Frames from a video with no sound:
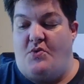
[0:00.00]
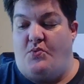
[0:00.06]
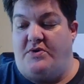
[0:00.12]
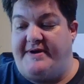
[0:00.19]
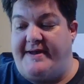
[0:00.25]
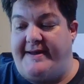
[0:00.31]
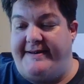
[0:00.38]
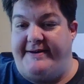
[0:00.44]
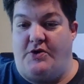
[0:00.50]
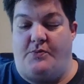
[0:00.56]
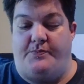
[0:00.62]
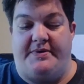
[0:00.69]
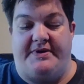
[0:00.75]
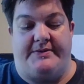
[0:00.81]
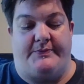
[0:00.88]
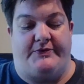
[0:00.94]
we'll cut it
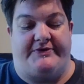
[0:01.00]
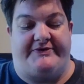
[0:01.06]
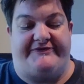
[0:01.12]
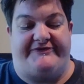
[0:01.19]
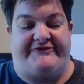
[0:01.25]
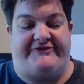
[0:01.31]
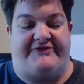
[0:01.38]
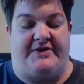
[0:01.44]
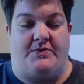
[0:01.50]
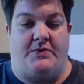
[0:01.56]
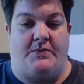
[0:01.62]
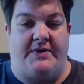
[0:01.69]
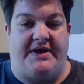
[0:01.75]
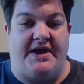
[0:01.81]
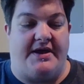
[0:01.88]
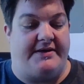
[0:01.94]
open and we'll see what
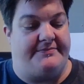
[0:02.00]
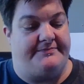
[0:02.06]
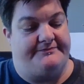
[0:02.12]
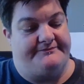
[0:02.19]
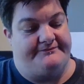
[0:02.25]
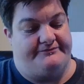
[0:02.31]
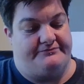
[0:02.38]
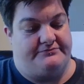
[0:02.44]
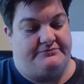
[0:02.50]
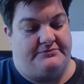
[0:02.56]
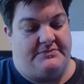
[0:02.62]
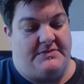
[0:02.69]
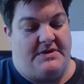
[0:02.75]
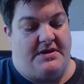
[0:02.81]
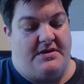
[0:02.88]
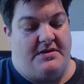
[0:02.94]
we got.
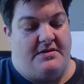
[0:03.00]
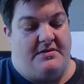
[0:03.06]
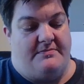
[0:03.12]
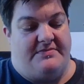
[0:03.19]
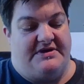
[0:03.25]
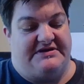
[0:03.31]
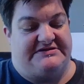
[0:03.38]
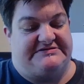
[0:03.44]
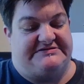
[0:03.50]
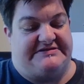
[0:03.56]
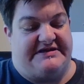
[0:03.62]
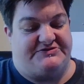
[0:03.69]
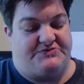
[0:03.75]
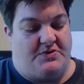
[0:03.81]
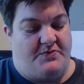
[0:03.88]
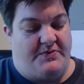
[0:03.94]
Because
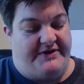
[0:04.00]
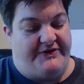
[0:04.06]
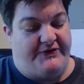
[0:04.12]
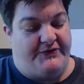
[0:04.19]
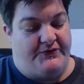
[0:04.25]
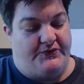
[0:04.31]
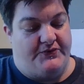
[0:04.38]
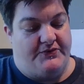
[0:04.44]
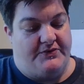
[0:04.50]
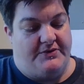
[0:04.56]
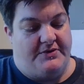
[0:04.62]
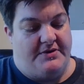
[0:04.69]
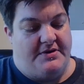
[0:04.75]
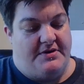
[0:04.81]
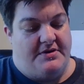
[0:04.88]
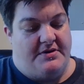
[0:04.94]
that's what we do.
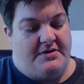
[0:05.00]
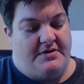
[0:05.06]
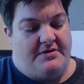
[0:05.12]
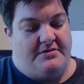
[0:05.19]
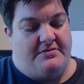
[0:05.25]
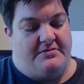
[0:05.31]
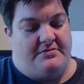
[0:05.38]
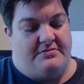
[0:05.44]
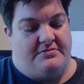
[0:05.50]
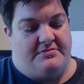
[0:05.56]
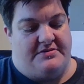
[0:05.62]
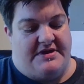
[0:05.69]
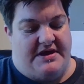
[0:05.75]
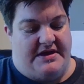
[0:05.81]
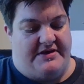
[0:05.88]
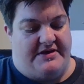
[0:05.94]

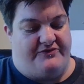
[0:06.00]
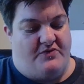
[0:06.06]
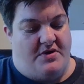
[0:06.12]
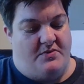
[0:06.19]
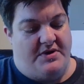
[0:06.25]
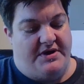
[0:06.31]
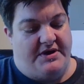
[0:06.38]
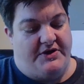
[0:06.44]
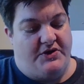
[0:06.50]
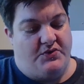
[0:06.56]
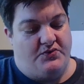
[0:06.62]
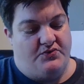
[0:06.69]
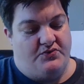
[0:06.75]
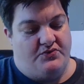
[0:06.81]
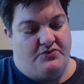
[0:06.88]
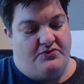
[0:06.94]
That's what we
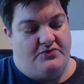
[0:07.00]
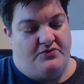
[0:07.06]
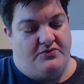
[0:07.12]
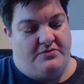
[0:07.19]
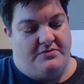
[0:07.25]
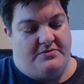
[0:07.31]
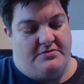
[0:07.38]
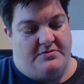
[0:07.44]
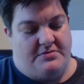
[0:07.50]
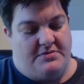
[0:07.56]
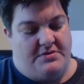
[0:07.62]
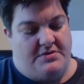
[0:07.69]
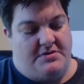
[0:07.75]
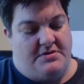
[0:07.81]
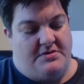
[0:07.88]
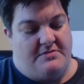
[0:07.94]
do.
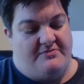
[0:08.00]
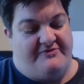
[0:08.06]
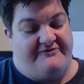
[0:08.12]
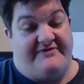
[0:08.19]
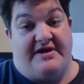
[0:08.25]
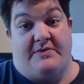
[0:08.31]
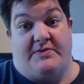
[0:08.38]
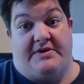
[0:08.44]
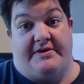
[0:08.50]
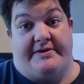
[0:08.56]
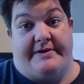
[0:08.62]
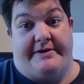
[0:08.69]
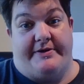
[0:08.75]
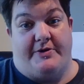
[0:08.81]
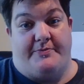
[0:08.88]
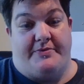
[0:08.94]
Providing we can cut
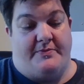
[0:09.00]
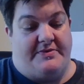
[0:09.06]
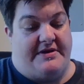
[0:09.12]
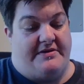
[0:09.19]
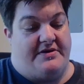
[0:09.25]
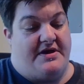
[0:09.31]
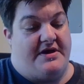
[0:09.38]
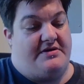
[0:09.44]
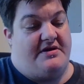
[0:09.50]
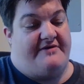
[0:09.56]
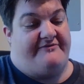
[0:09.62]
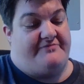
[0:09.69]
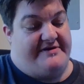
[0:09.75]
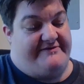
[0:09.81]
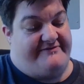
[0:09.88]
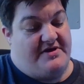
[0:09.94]
it open without cutting
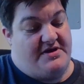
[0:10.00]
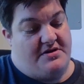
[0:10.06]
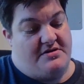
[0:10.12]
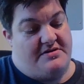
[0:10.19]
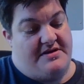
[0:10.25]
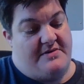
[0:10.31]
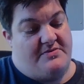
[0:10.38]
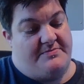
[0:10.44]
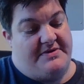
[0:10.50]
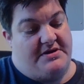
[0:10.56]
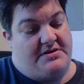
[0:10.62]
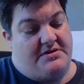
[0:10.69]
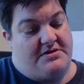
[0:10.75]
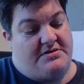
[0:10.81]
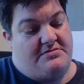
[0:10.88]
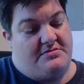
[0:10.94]
off my finger, that would be
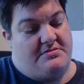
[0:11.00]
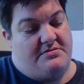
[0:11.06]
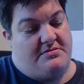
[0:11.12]
good.